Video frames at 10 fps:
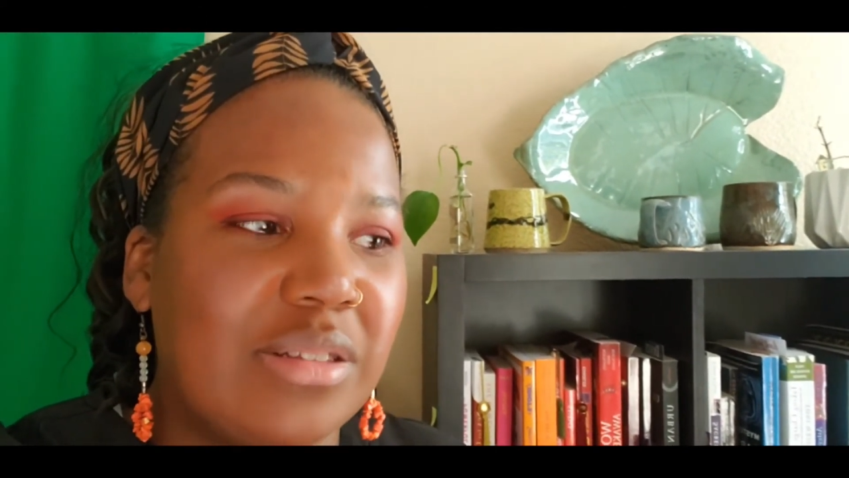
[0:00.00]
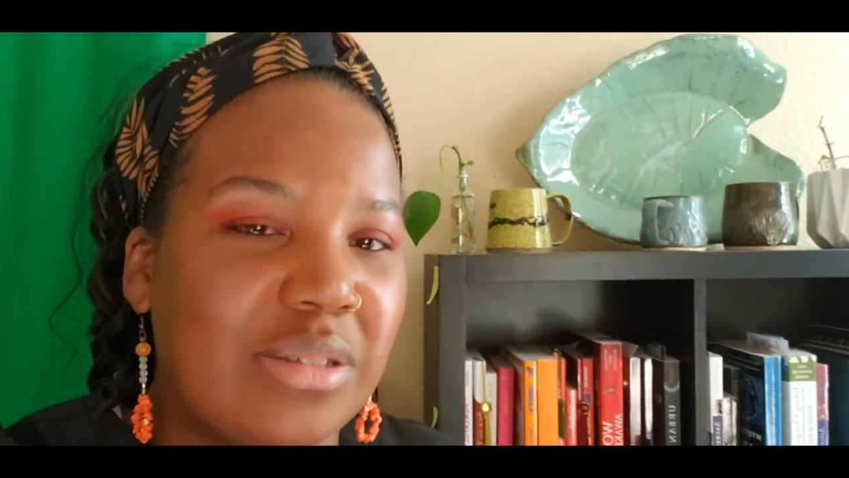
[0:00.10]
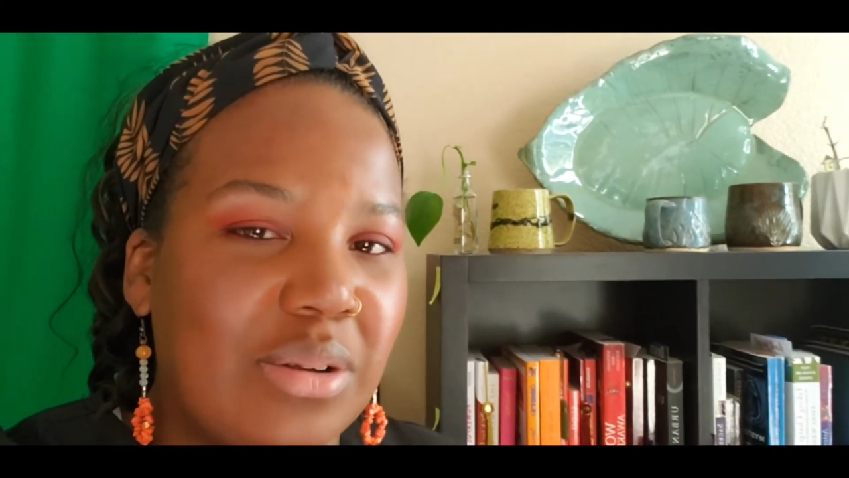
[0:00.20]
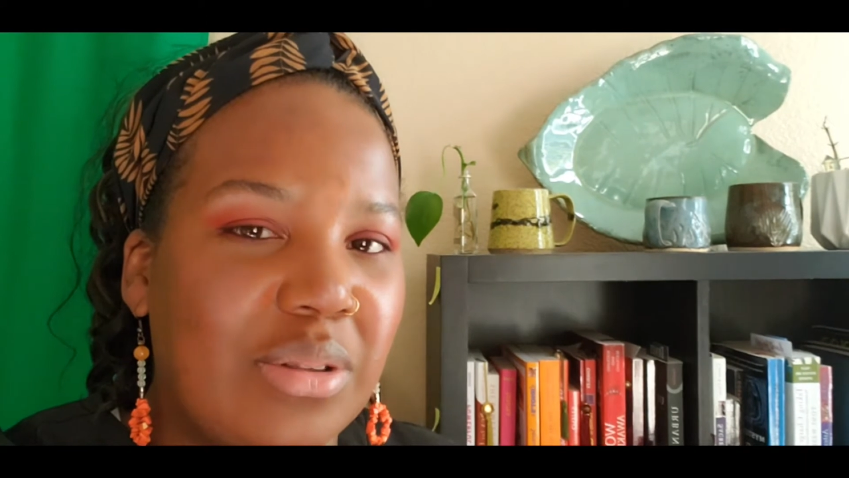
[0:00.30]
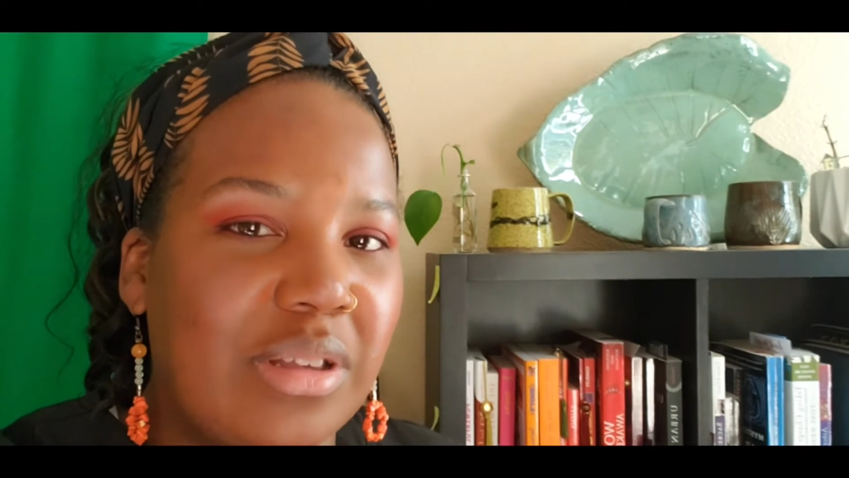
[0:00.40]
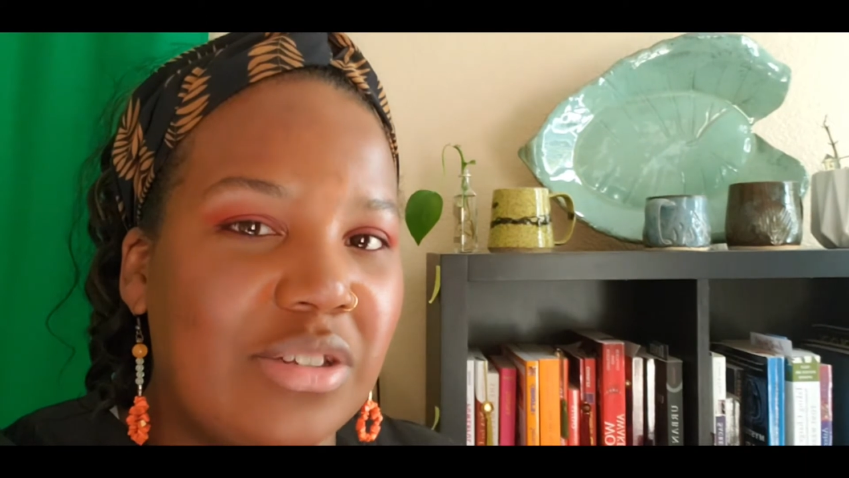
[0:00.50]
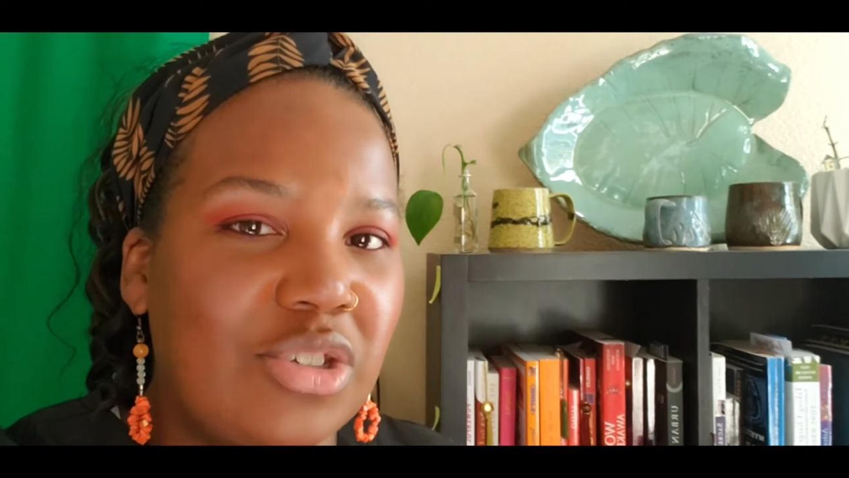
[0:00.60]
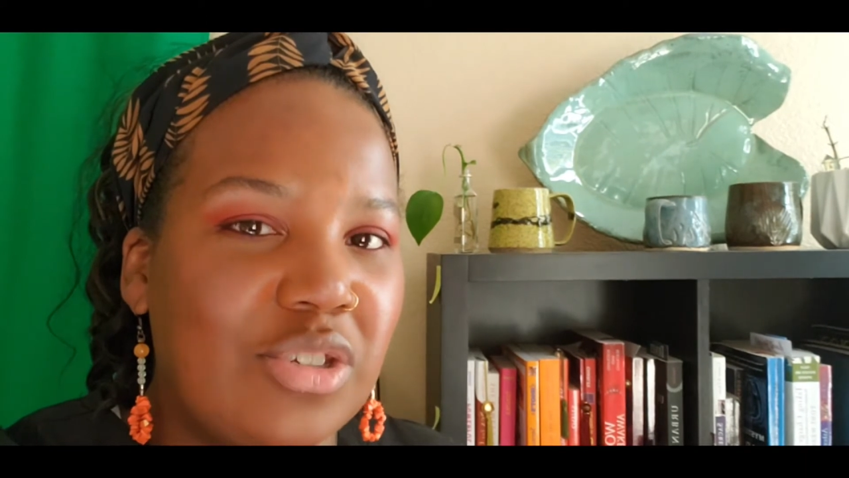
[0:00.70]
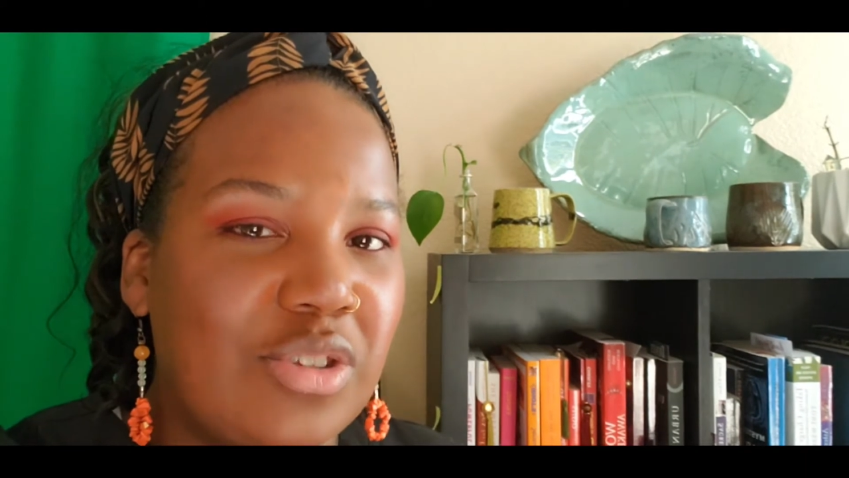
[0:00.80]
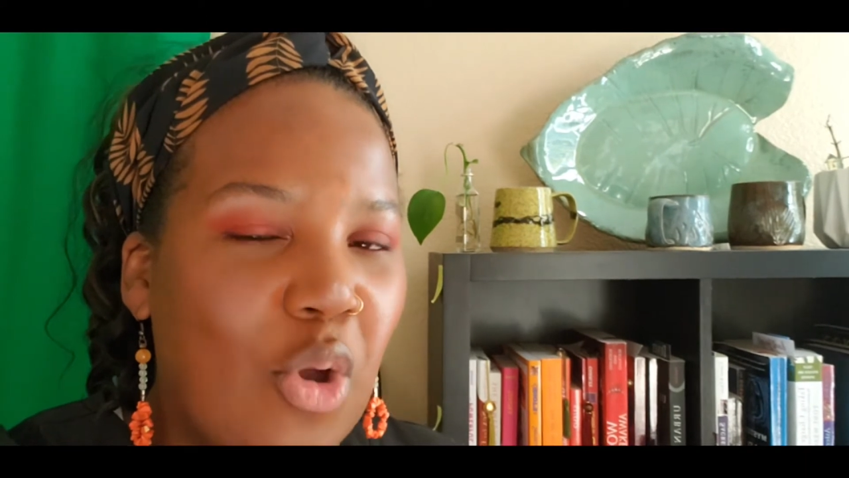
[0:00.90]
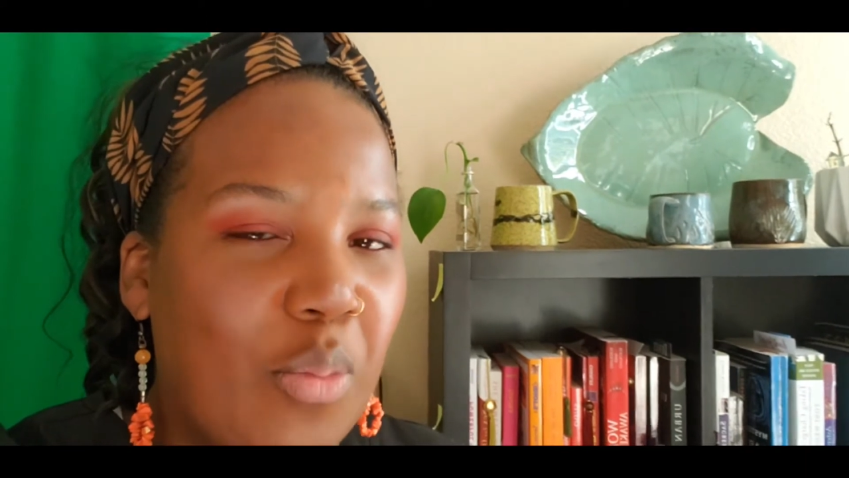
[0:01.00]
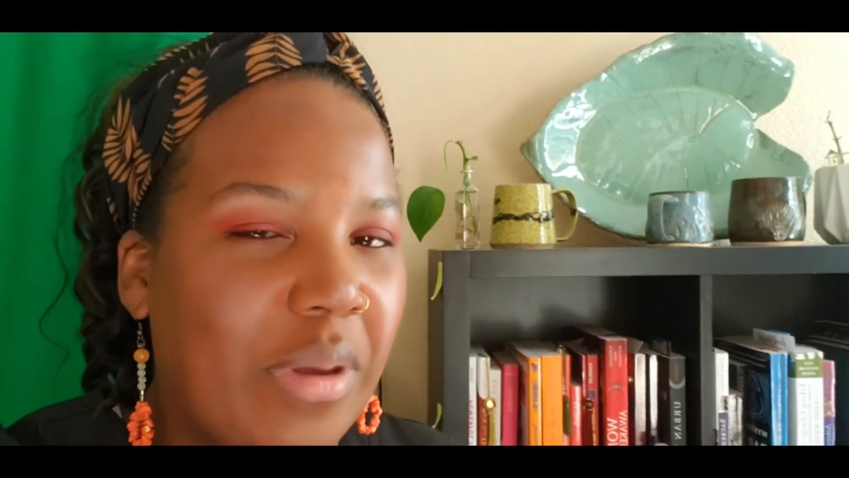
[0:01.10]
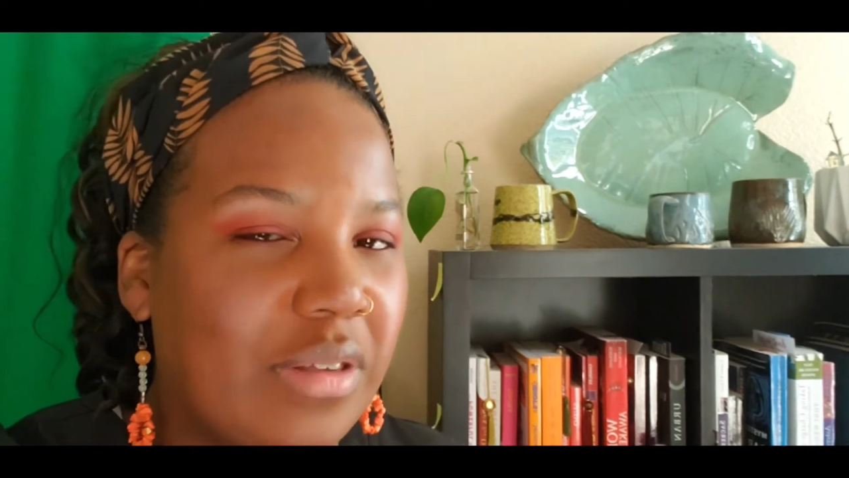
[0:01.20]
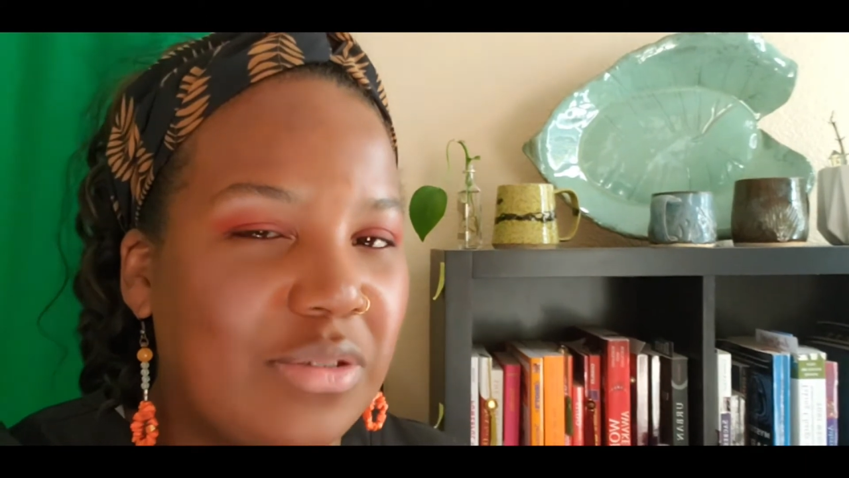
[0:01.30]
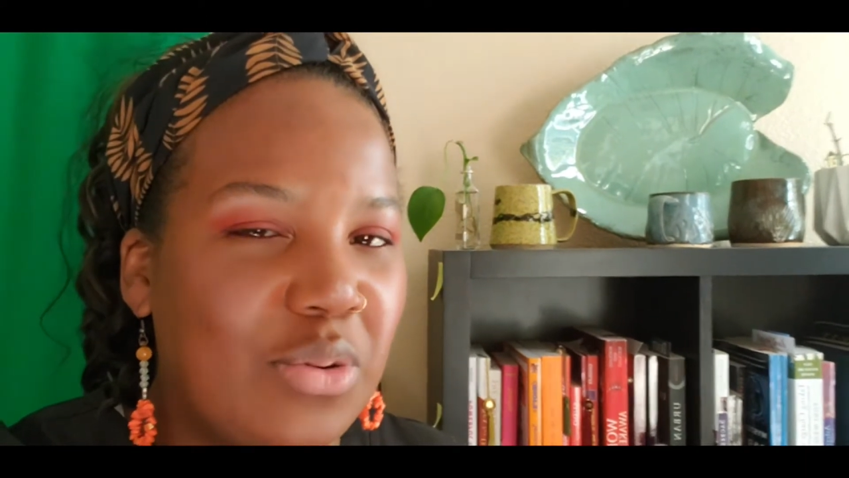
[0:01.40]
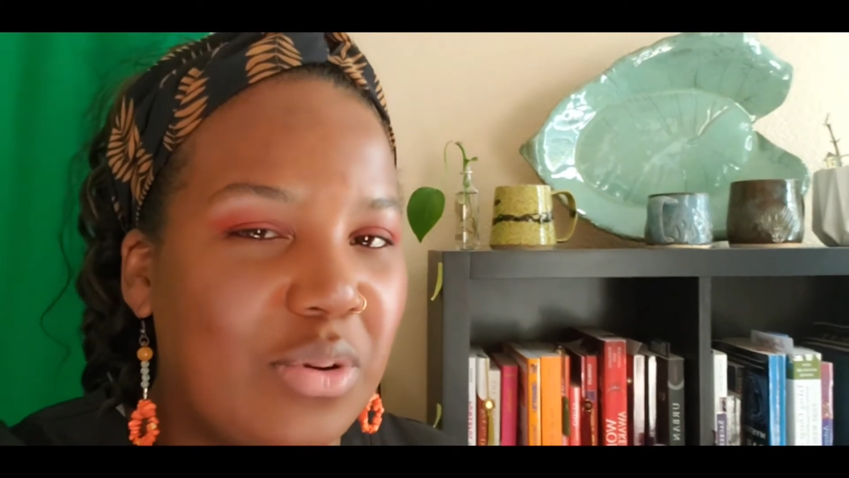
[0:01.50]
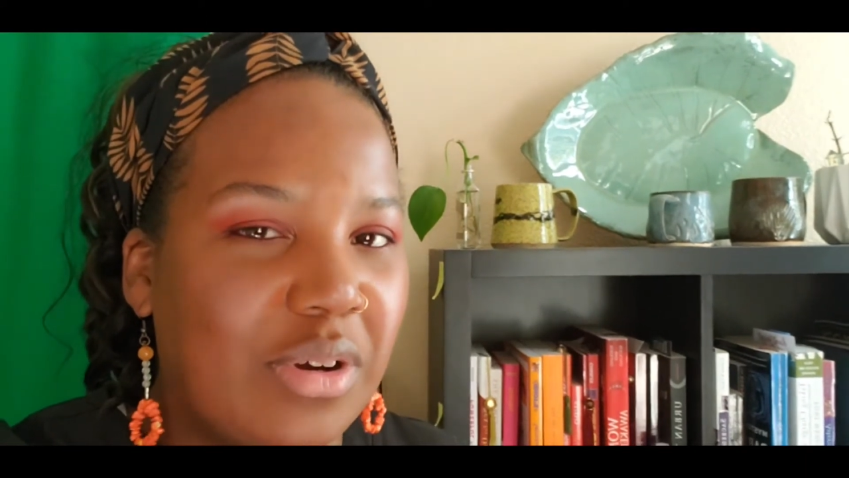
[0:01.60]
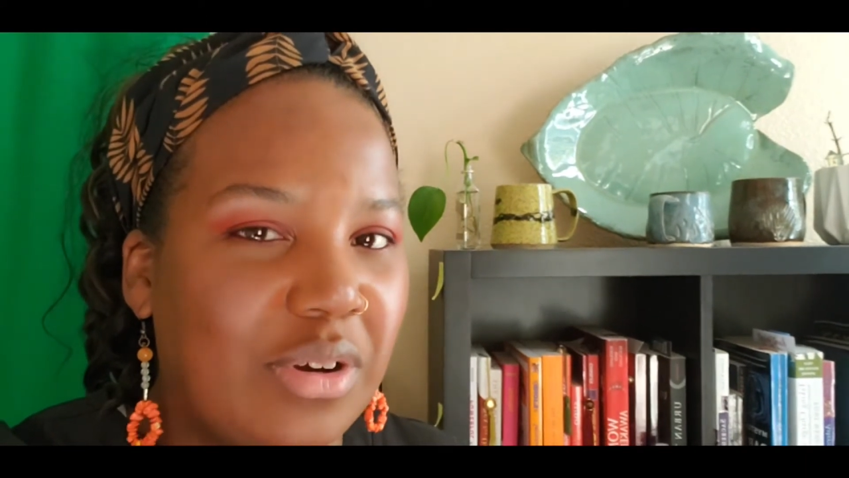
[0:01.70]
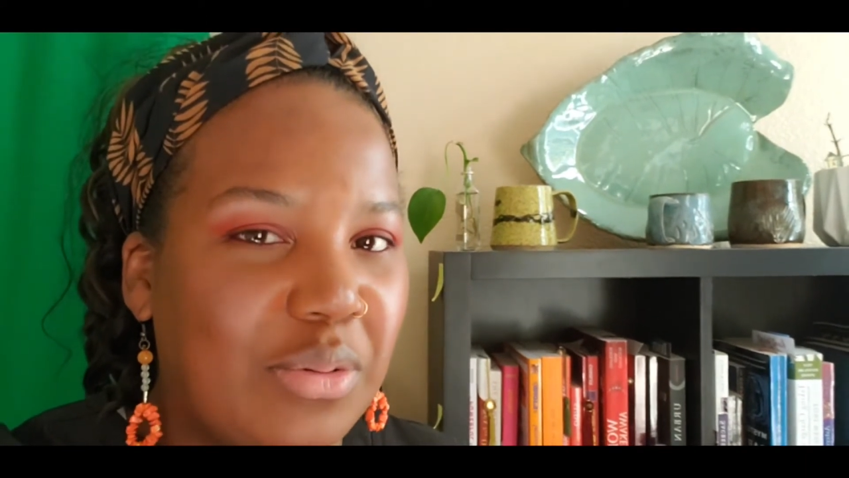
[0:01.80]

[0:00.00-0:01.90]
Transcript: So let's just hope I score